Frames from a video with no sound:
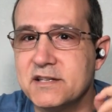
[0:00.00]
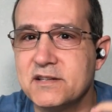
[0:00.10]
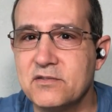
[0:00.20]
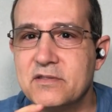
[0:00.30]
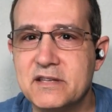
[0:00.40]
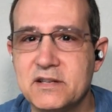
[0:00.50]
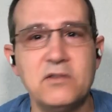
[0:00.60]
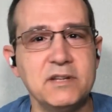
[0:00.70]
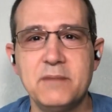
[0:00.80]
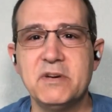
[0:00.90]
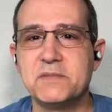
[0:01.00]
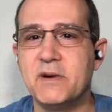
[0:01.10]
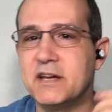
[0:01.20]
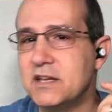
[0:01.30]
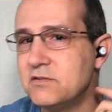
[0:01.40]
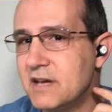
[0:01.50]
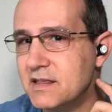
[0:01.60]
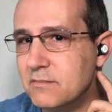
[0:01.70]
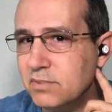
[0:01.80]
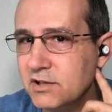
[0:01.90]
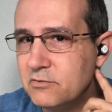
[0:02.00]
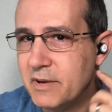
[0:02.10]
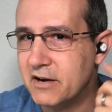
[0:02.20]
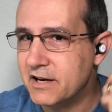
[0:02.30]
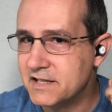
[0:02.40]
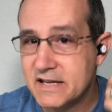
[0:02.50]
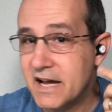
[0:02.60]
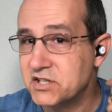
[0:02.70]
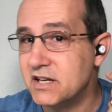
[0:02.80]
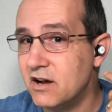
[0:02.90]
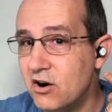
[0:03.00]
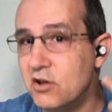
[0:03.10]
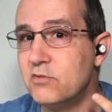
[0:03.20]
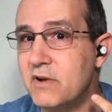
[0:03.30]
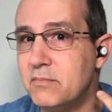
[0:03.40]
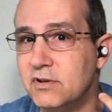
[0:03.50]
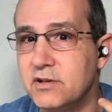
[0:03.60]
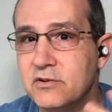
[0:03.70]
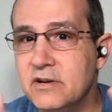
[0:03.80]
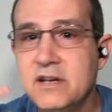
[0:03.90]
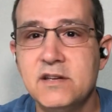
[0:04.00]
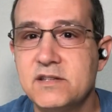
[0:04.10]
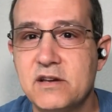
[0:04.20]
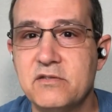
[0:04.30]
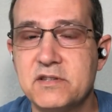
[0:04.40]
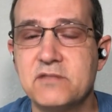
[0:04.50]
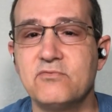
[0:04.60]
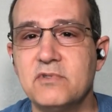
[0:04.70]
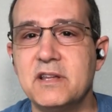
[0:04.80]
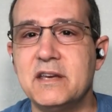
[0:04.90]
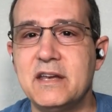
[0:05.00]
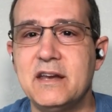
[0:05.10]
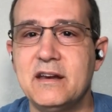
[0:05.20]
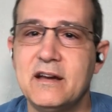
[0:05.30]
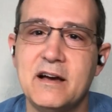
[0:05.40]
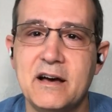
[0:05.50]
So this, only at Best Buy can you get the blue pair, and it's actually all the way blue. So it's really neat.